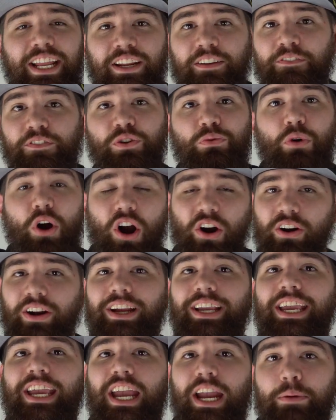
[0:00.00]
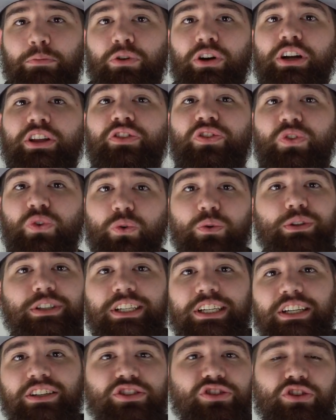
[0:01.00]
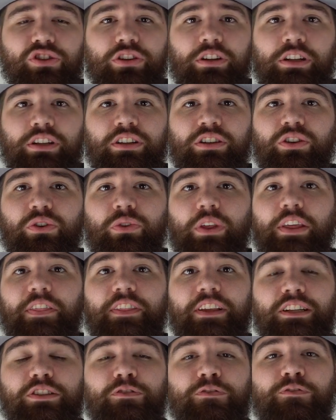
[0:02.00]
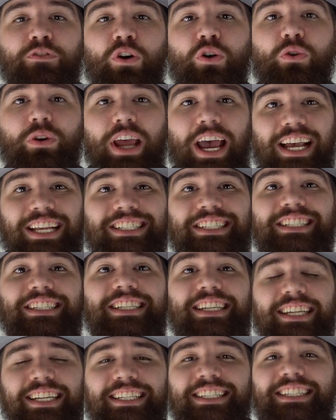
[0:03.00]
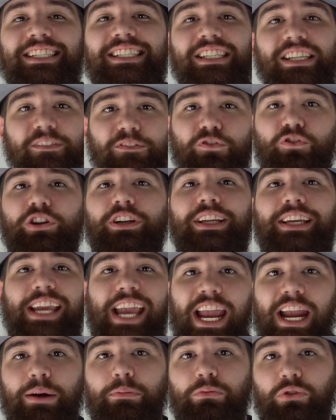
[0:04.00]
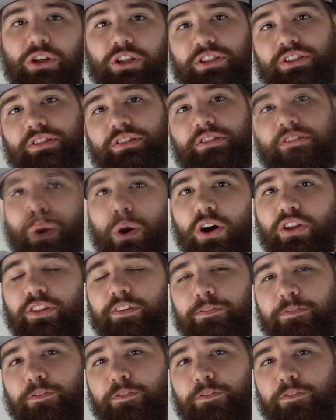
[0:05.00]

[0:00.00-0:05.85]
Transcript: And if you are a camera enthusiast, you need to know that this phone has 6 different cameras. Now on the